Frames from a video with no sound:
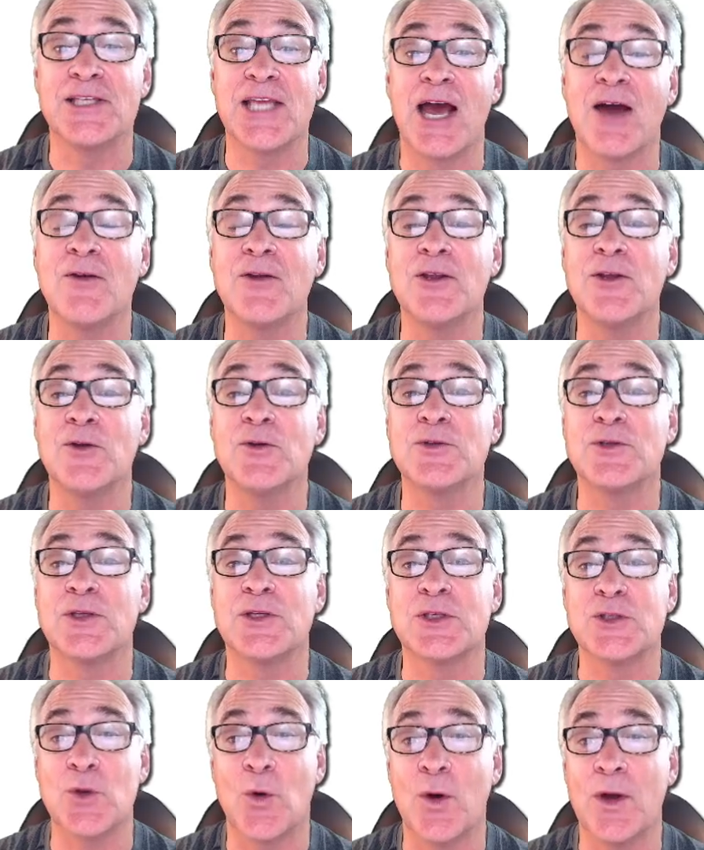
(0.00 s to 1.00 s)
how to use the
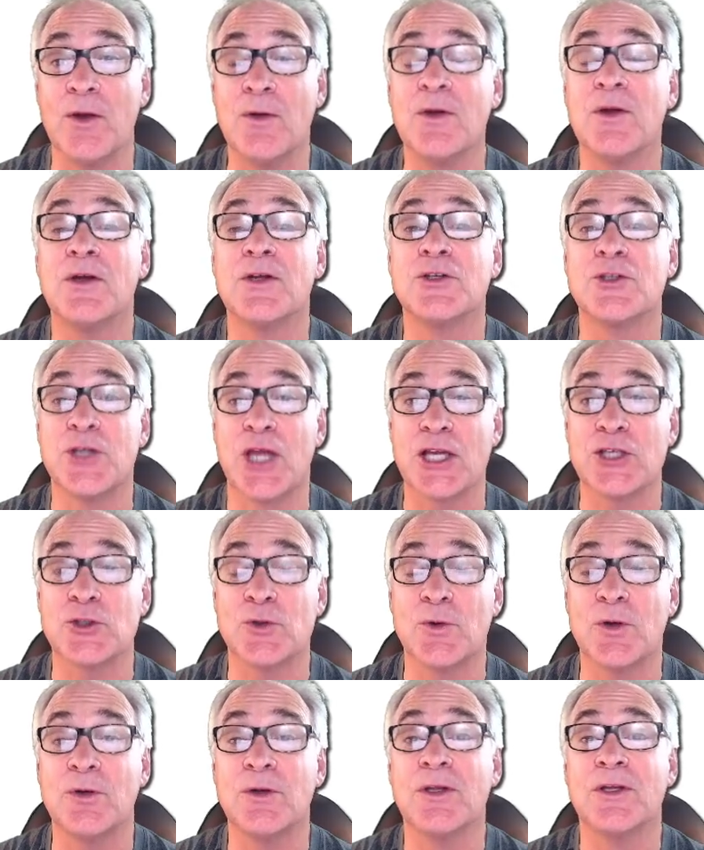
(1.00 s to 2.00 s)
soil
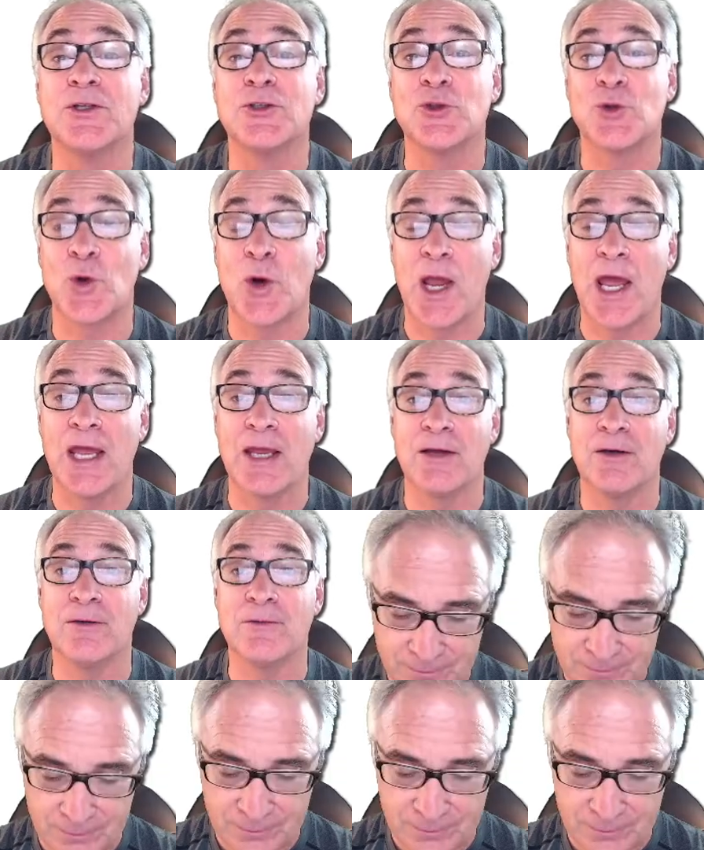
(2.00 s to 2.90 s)
textural triangle.